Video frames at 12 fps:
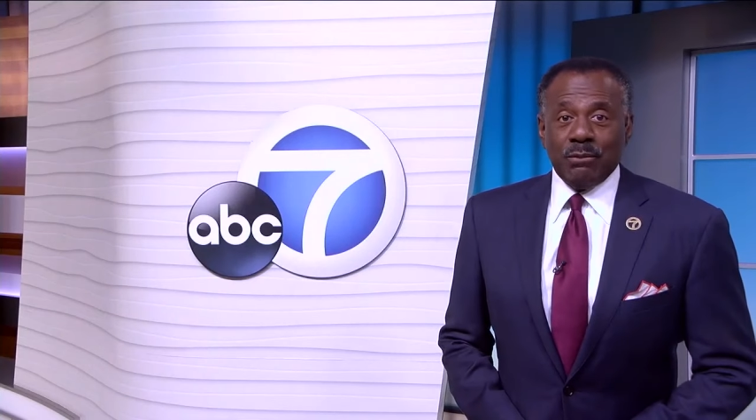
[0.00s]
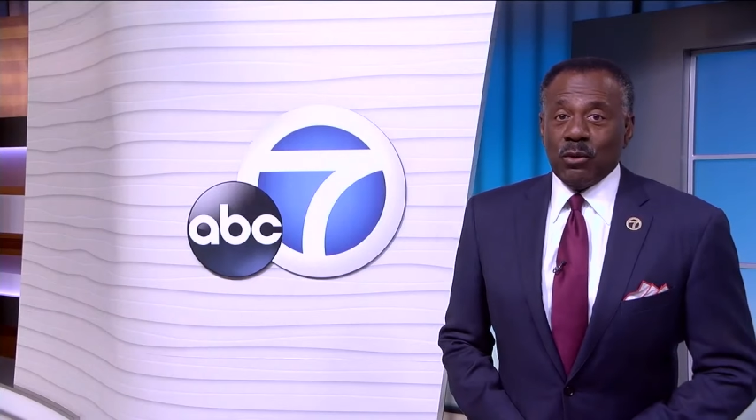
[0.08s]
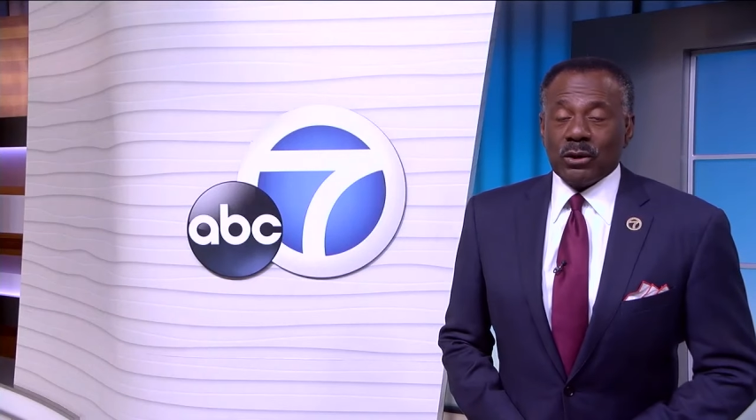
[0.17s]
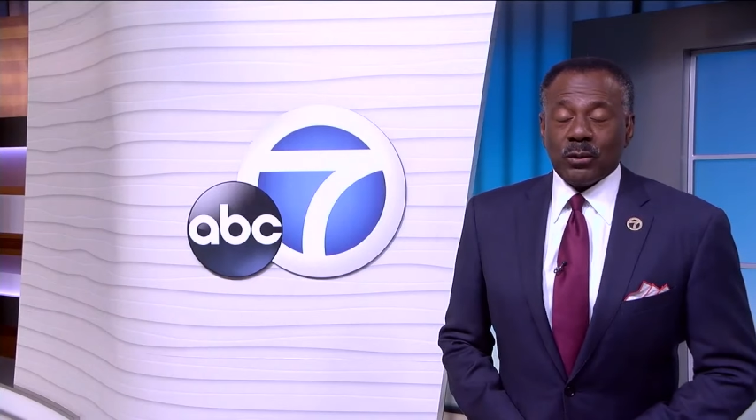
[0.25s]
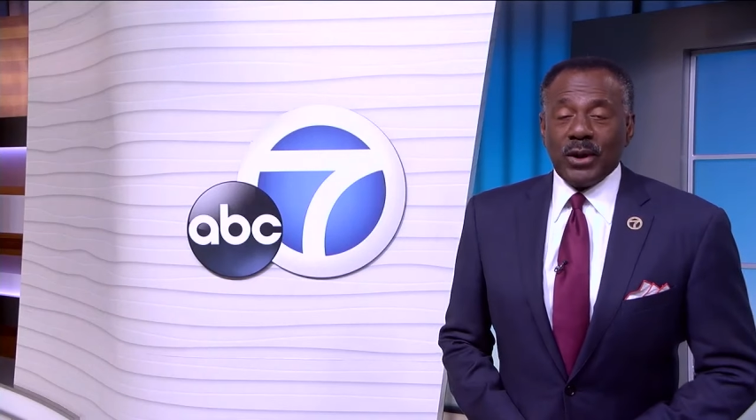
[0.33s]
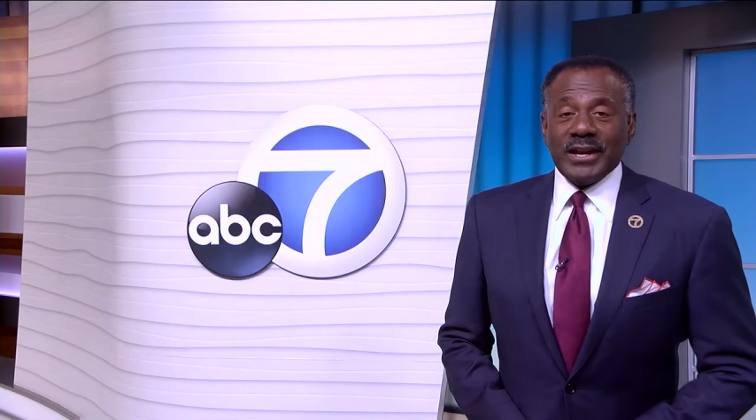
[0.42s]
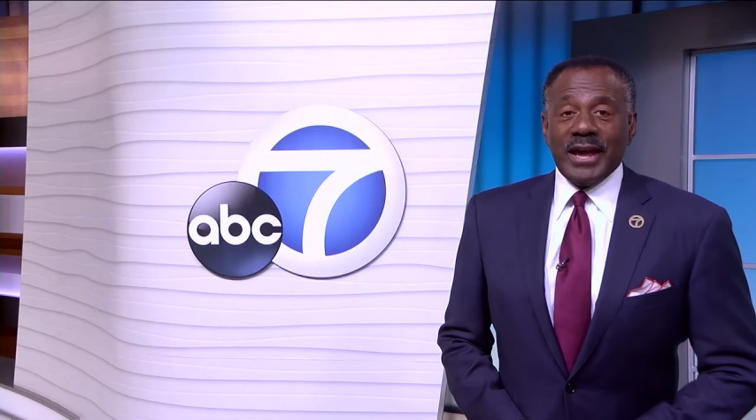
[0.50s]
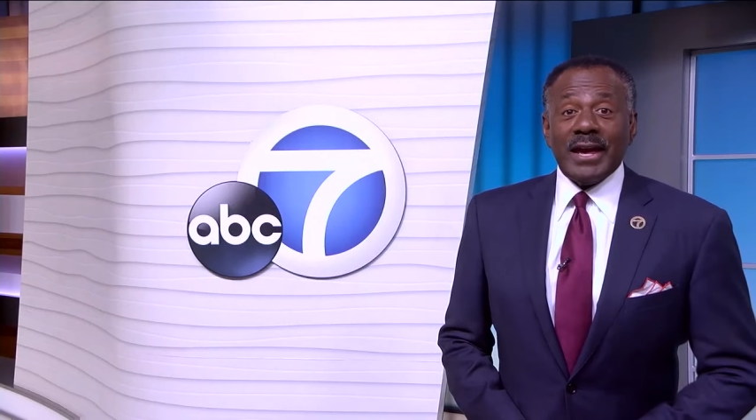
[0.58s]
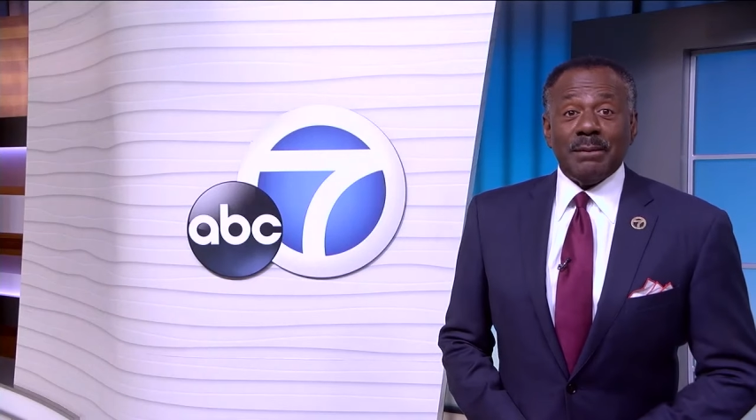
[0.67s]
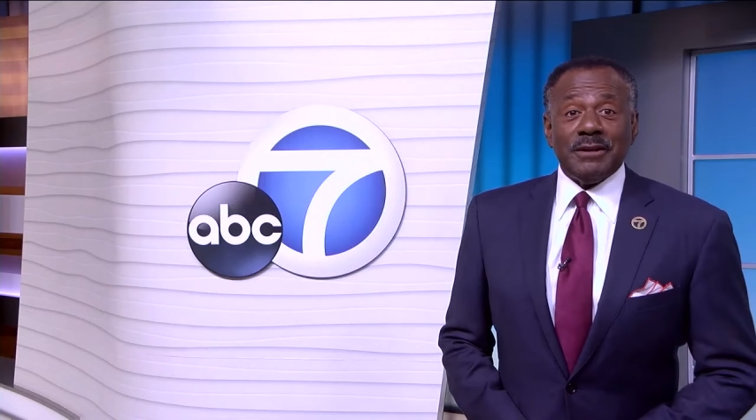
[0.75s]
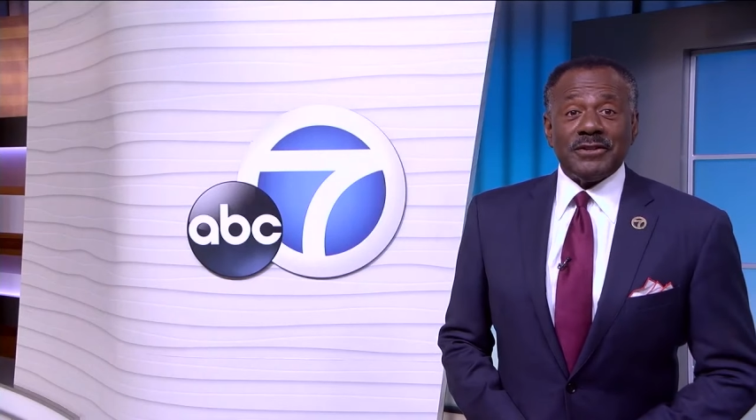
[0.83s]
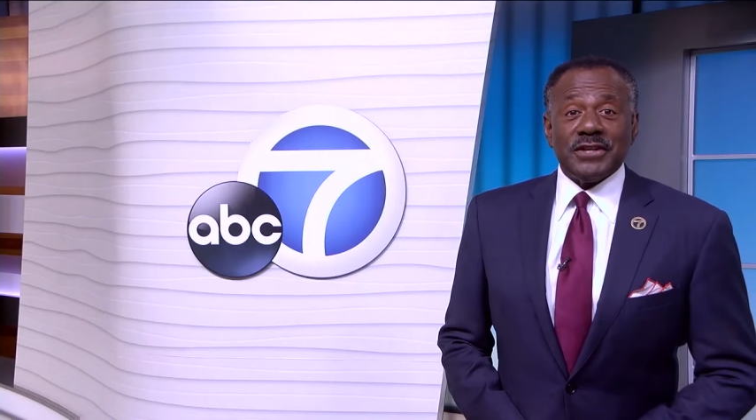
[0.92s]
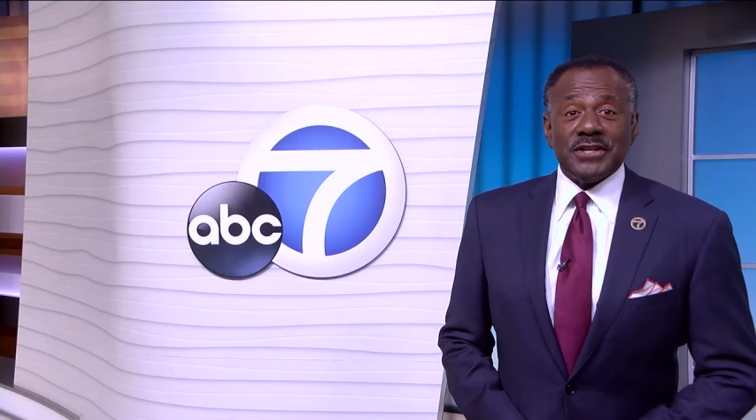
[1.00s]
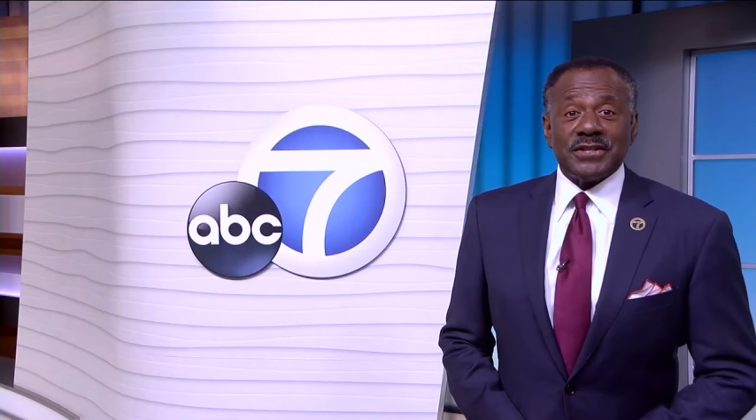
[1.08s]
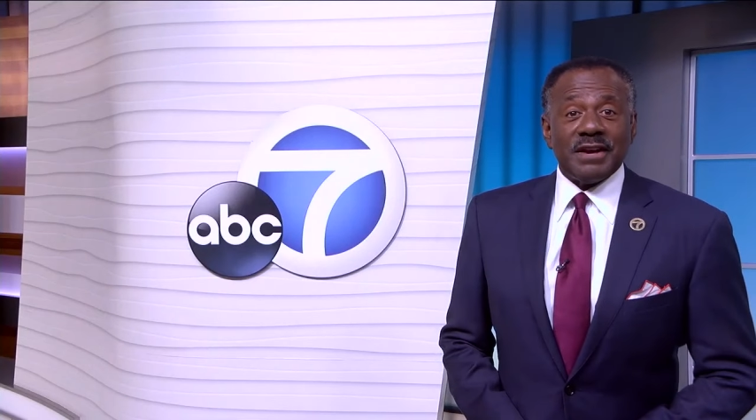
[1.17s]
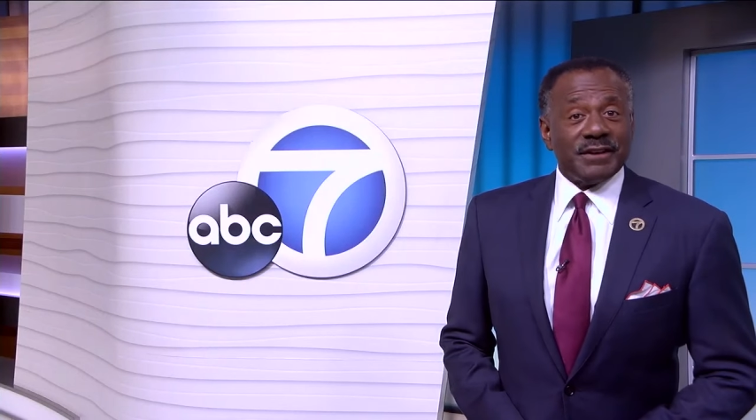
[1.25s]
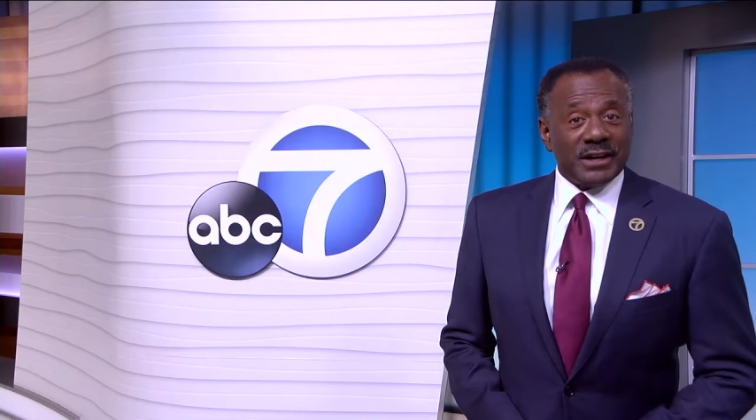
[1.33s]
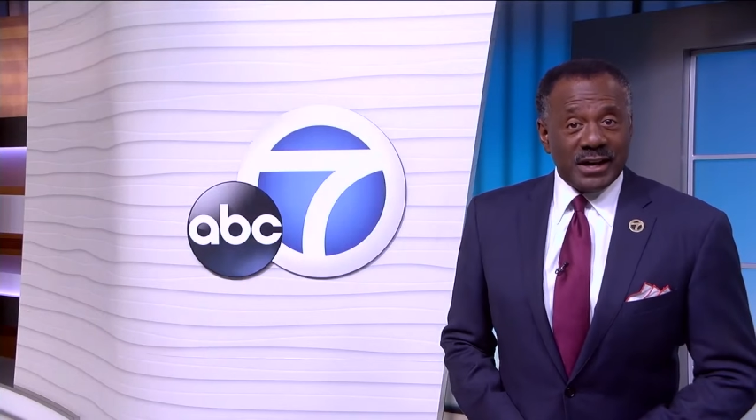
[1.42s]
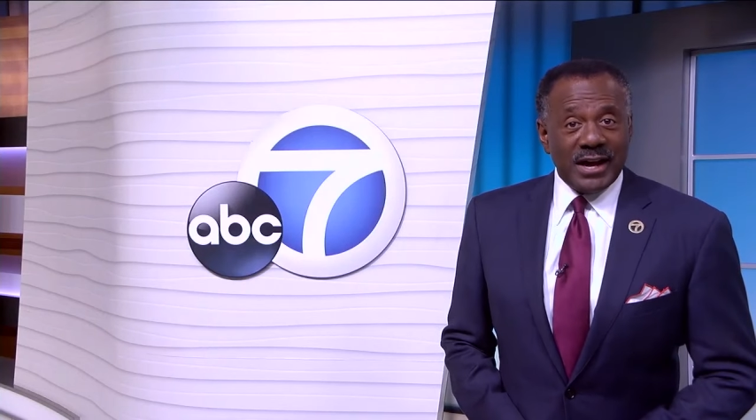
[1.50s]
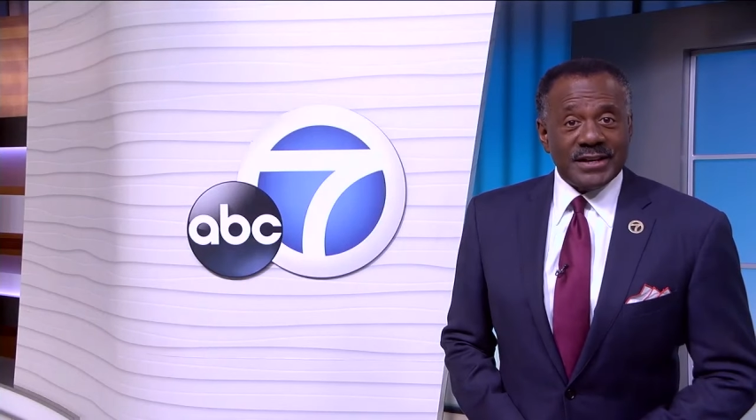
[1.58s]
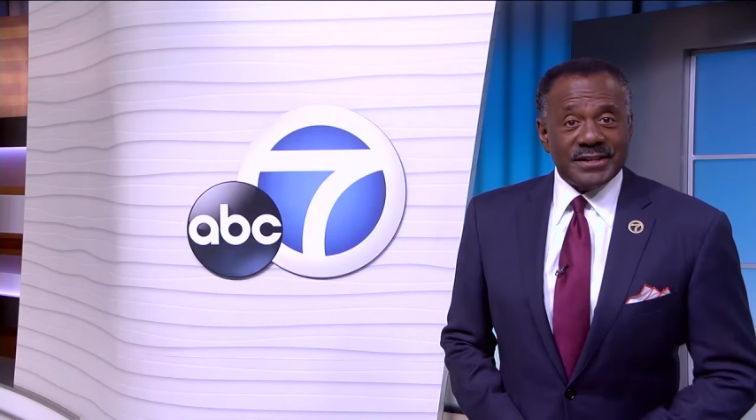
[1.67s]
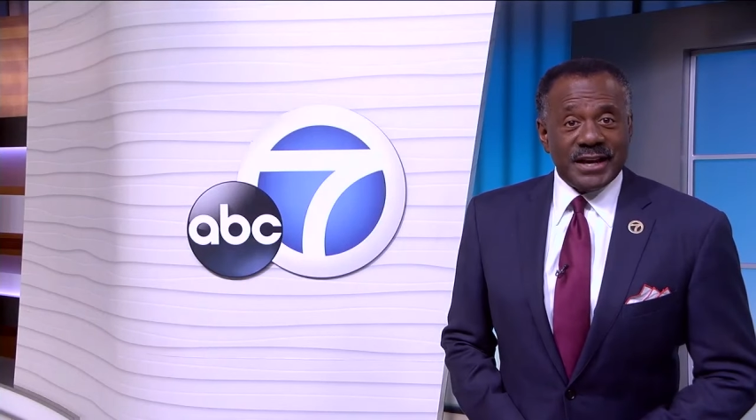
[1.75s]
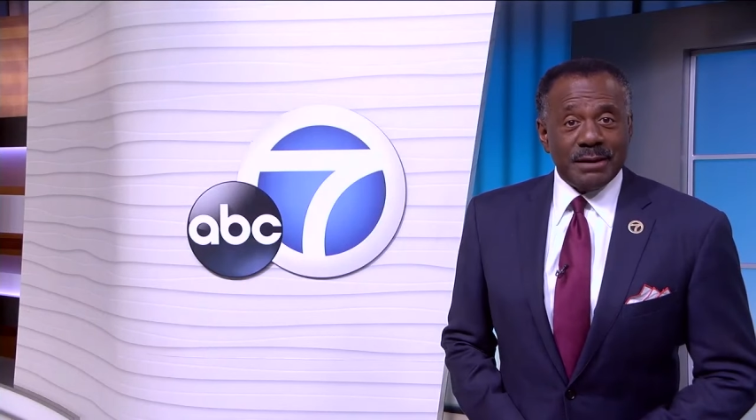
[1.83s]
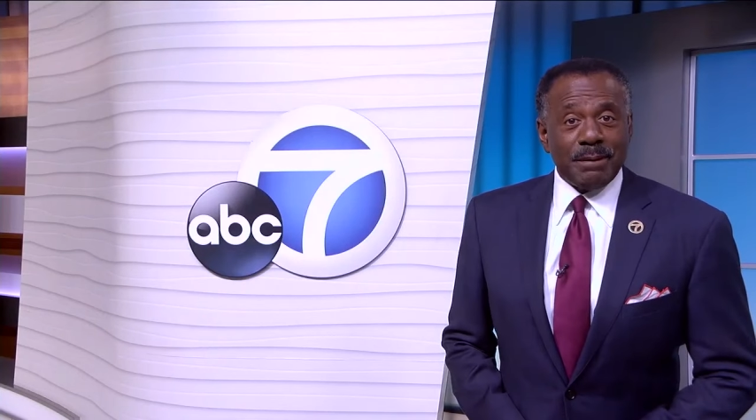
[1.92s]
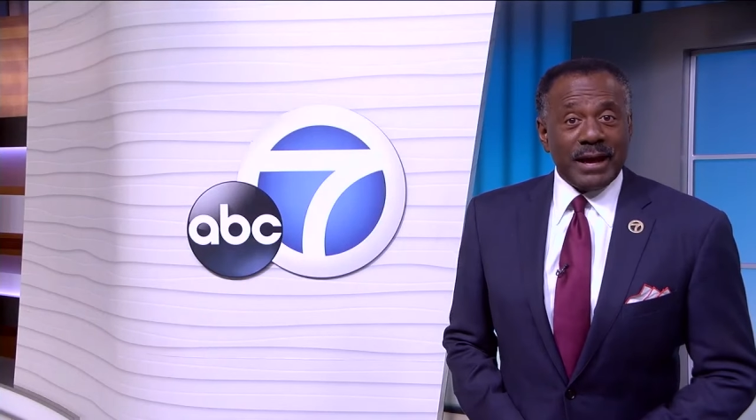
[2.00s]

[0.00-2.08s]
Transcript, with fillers: more great ABC7 content